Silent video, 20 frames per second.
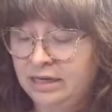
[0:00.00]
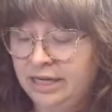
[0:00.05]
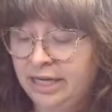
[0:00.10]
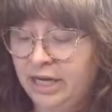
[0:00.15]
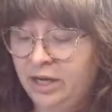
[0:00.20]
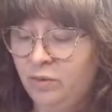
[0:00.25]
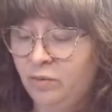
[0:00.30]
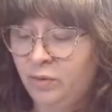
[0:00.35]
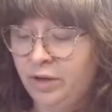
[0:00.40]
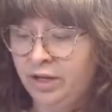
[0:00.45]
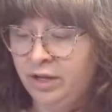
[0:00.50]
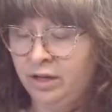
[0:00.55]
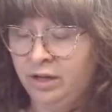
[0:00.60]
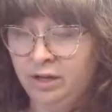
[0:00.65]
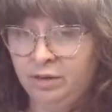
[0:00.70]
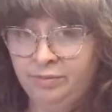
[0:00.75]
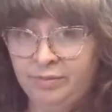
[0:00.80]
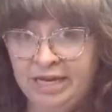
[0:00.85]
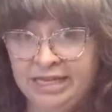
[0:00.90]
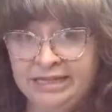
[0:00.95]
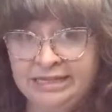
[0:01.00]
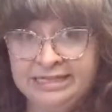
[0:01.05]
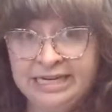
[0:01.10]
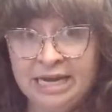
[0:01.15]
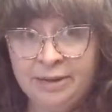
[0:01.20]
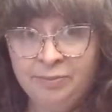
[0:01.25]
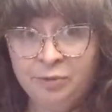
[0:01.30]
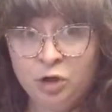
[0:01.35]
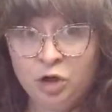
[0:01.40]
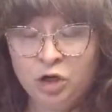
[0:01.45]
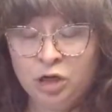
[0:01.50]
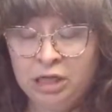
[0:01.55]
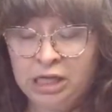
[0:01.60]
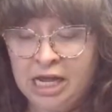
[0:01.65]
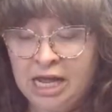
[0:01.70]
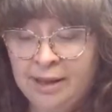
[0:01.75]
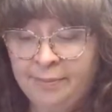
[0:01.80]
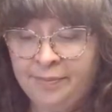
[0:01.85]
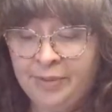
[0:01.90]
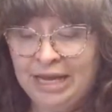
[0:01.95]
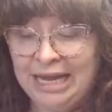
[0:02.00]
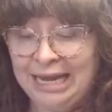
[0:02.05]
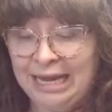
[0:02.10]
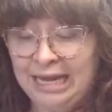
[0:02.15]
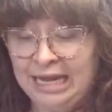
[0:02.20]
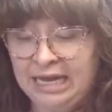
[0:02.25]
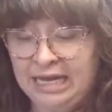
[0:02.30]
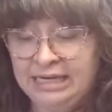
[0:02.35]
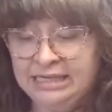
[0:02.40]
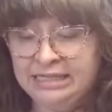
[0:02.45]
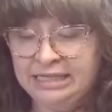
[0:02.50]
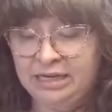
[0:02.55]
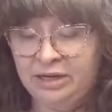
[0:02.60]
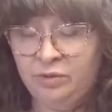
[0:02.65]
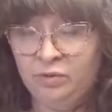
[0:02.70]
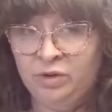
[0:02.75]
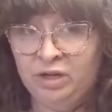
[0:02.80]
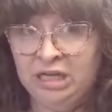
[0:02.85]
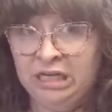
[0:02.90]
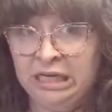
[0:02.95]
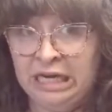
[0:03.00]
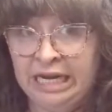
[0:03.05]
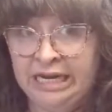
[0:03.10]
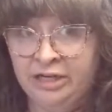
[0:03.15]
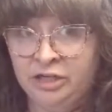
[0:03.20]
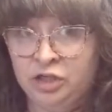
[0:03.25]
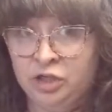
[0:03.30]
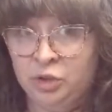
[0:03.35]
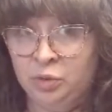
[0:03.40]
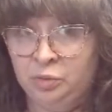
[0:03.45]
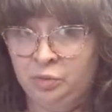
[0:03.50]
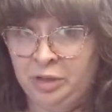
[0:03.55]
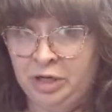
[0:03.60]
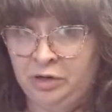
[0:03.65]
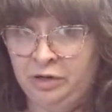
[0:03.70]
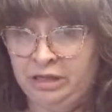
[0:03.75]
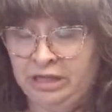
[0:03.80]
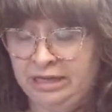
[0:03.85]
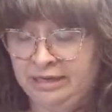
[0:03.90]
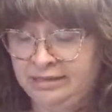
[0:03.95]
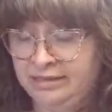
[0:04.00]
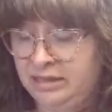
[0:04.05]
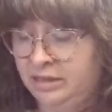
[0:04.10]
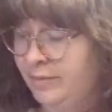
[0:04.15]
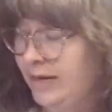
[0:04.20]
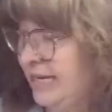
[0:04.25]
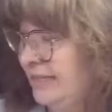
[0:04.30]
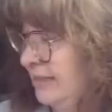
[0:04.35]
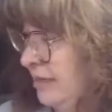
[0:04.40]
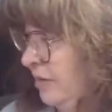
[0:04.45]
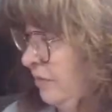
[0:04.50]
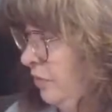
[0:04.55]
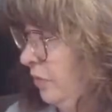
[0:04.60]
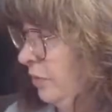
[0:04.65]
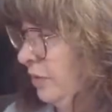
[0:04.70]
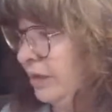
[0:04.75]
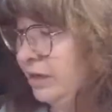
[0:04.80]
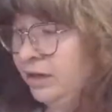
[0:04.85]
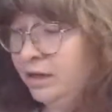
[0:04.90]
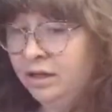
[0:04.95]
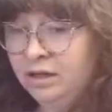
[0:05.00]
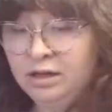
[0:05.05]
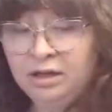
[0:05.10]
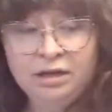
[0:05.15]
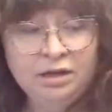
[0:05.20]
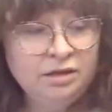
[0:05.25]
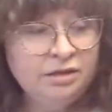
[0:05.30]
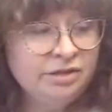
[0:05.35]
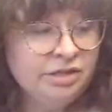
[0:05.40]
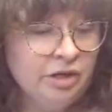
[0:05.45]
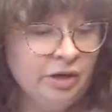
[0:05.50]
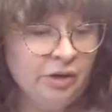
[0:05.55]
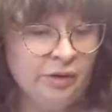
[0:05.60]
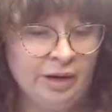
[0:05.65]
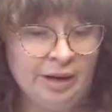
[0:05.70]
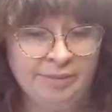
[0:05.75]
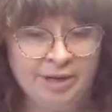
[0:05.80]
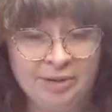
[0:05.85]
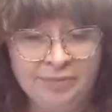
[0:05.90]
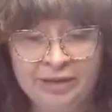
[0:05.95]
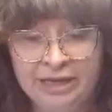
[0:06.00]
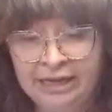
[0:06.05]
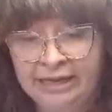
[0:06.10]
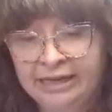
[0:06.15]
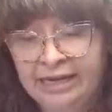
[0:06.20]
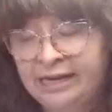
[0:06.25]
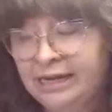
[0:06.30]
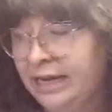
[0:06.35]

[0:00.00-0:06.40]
it will make the tape curl up and it will like do weird things to the masking fluid. So I'm not playing that